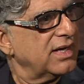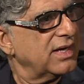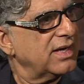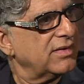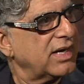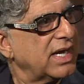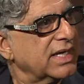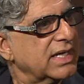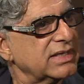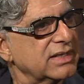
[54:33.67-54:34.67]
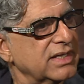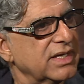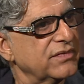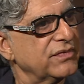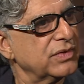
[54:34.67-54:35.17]
Uh, I can
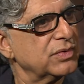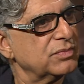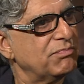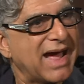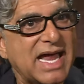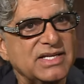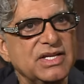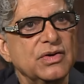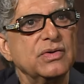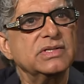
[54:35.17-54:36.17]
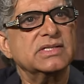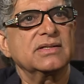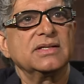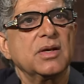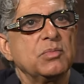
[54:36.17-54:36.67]
give you bad
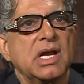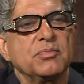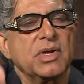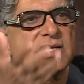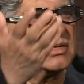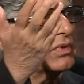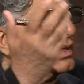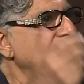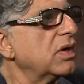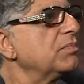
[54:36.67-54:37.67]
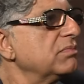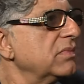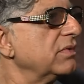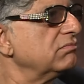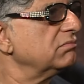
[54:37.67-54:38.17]
news and your blood pressure will go up
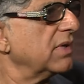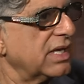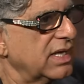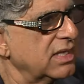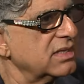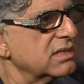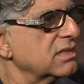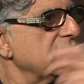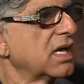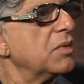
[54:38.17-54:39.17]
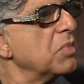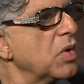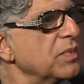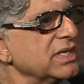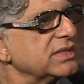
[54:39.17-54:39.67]
in a
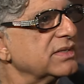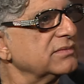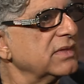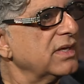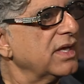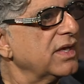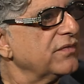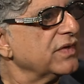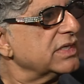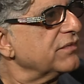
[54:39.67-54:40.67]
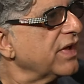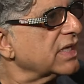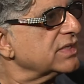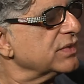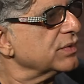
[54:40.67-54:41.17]
moment if it
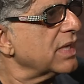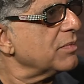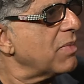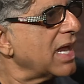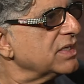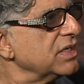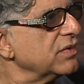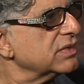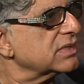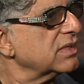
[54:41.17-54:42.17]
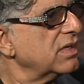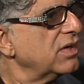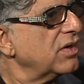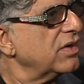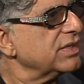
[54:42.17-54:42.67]
affects you, that bad news.
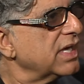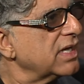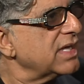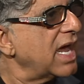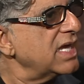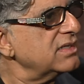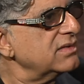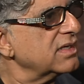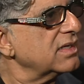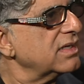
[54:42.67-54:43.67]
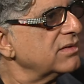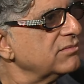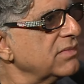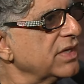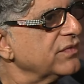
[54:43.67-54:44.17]
On the other hand, uh,
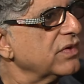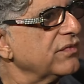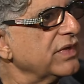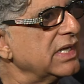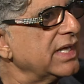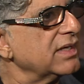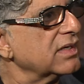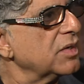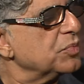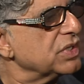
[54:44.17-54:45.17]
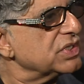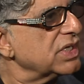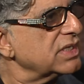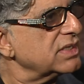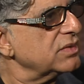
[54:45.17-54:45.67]
if you're feeling
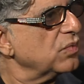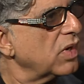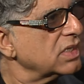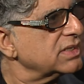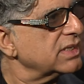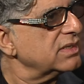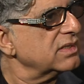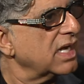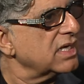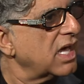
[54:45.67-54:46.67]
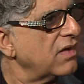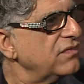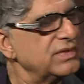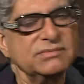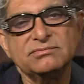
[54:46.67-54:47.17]
appreciated, wanted, and
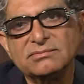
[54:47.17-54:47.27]
loved,